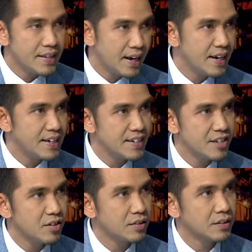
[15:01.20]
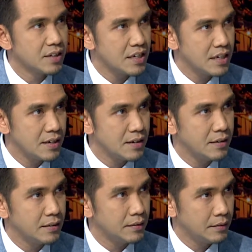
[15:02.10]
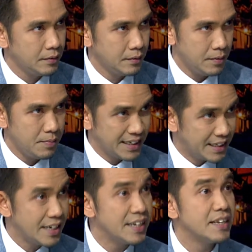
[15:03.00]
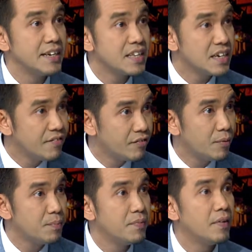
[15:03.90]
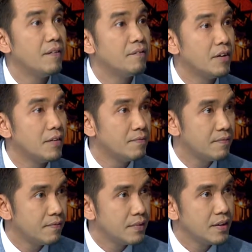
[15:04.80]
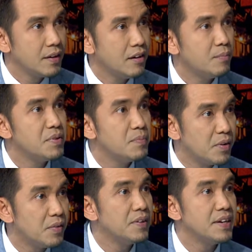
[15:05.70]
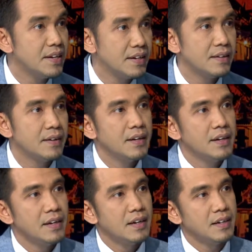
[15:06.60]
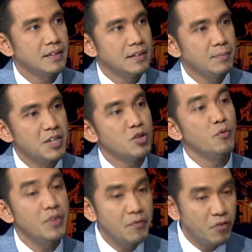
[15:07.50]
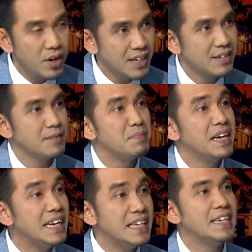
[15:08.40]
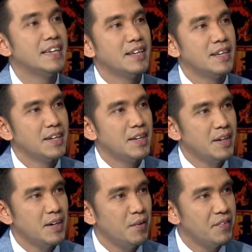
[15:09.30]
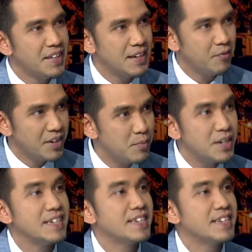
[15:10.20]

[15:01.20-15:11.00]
Thailand is not much in terms of people here. Mm. But so we focus mainly with the Buddhists.